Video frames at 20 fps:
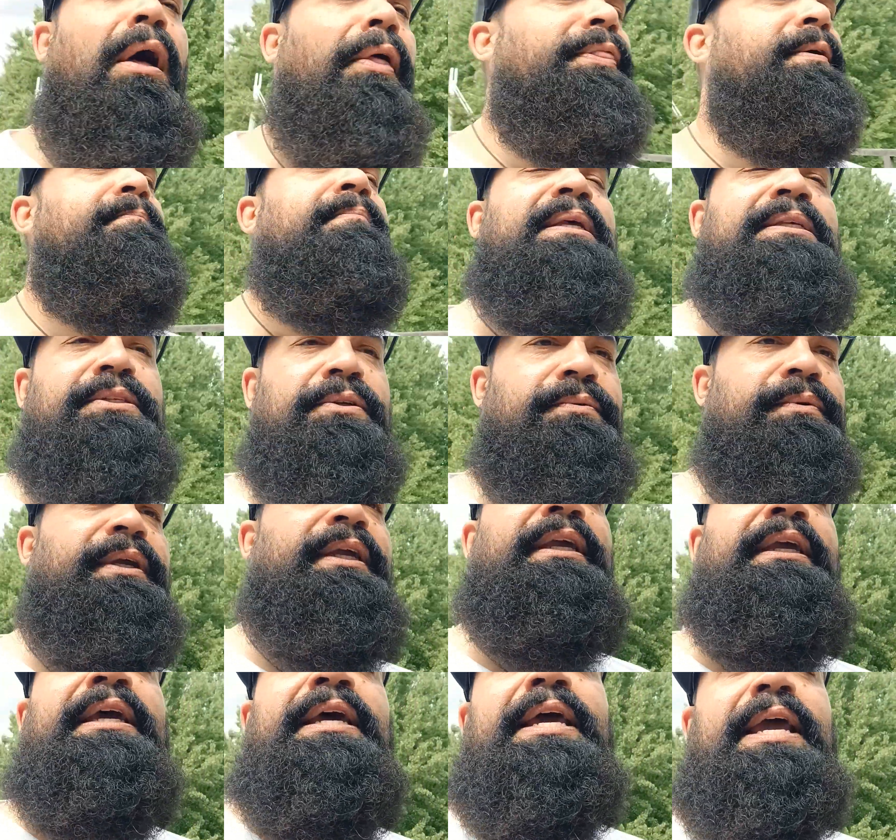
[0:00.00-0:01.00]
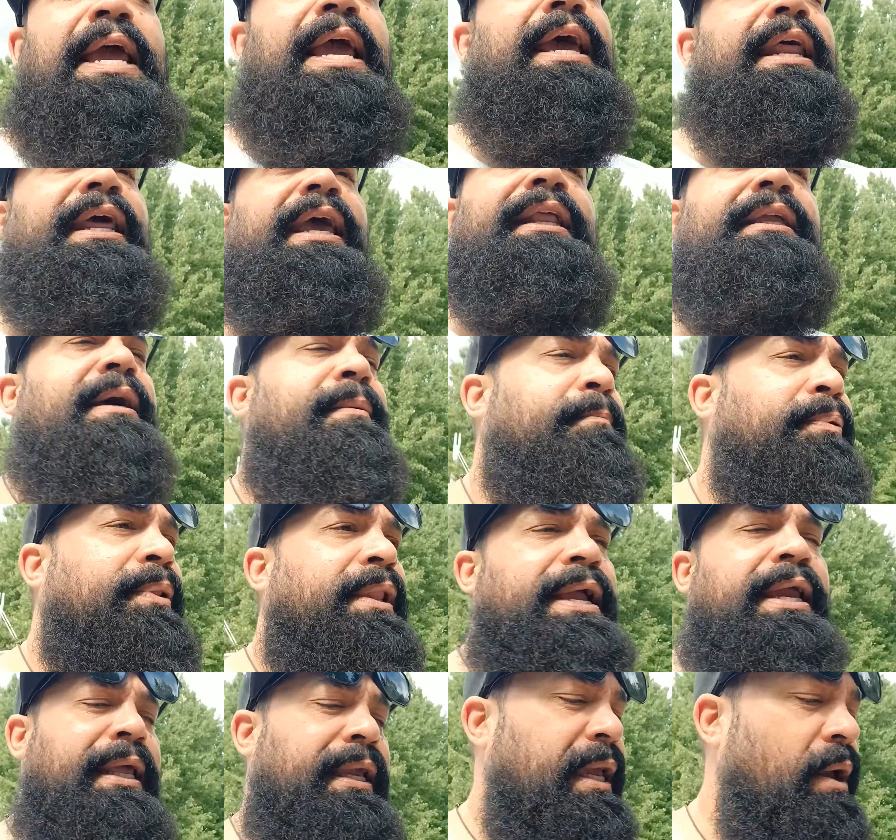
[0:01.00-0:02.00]
the misery and
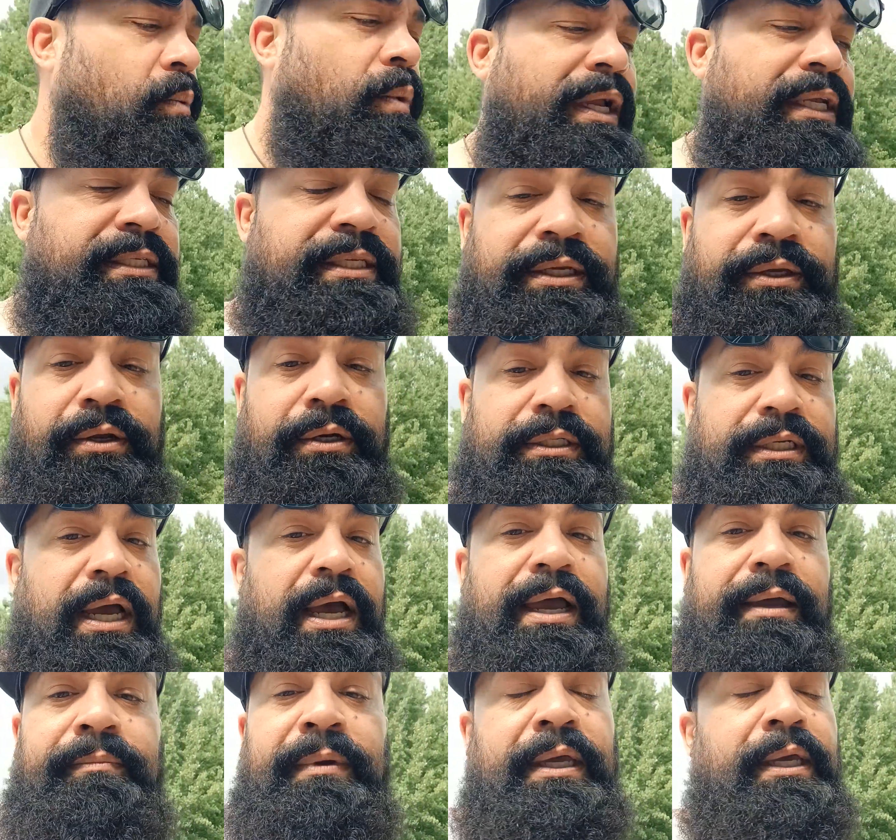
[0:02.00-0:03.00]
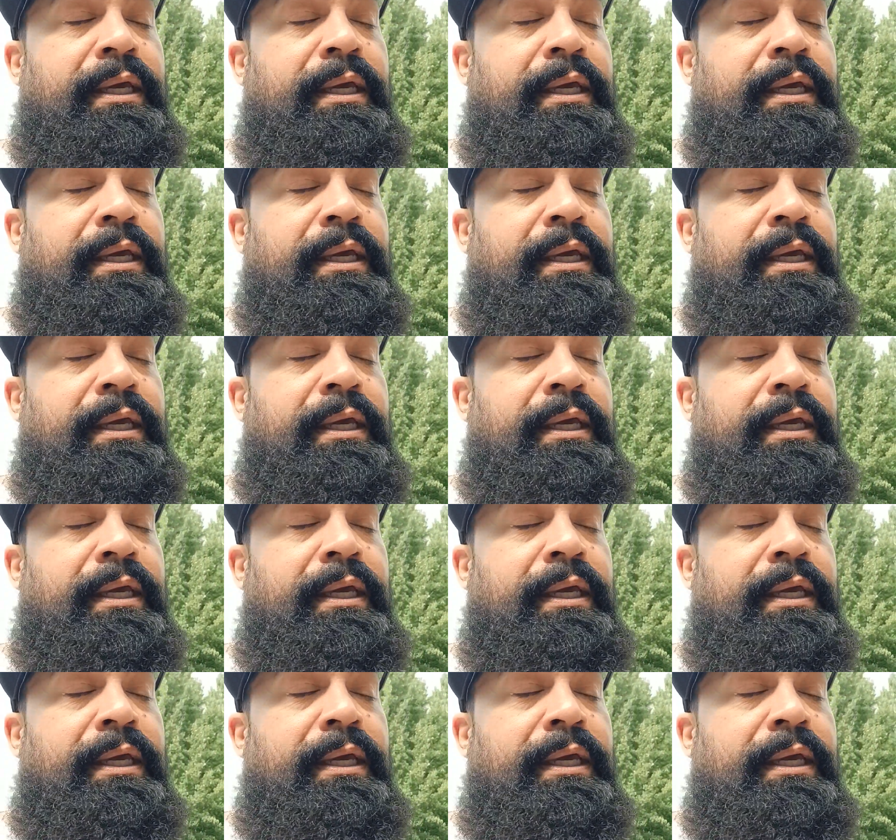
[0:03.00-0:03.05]
complaining and wasting your time